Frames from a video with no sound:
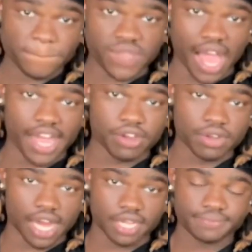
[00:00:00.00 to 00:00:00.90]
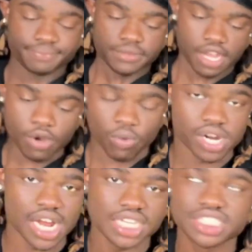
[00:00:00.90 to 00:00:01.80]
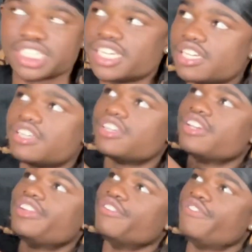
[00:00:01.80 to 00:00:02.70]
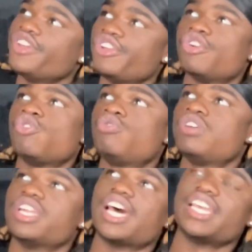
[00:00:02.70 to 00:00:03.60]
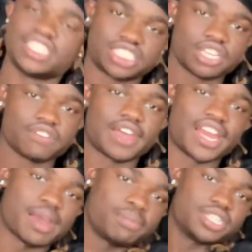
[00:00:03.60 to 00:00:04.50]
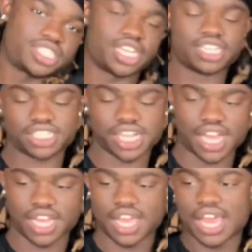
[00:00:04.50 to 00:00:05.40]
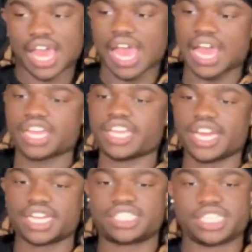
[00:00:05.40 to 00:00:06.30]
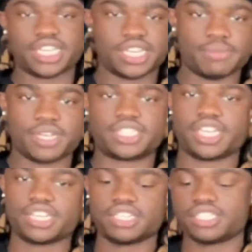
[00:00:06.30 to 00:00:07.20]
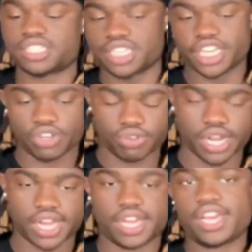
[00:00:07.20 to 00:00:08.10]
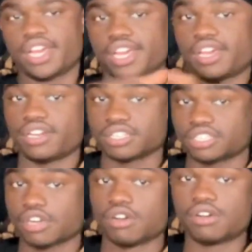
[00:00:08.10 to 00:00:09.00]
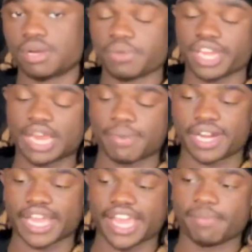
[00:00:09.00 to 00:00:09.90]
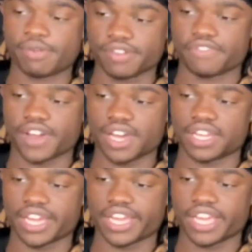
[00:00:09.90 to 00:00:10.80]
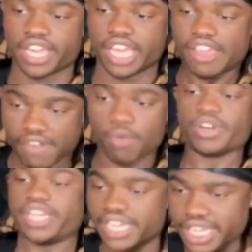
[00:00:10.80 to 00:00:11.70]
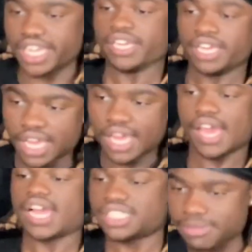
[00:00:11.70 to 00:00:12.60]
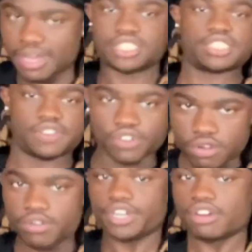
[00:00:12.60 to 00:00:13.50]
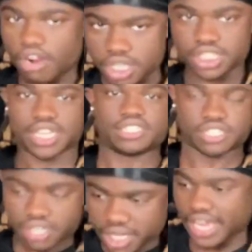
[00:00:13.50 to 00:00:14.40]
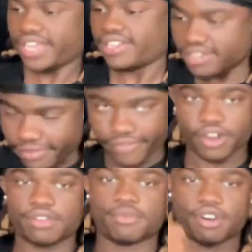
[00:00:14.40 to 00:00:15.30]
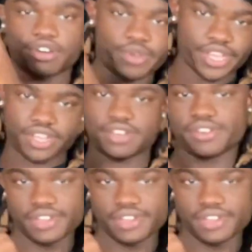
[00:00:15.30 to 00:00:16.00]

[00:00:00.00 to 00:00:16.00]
I ain't gonna lie. One out of ten, the video, like itself, like that Montana shot, I get out of ten. Montana slid on that. The song, I'm gonna get at about an 8.5. Like, if I wanna get lit, I can see myself, you know, in the car tight drunk, like volume all the way up.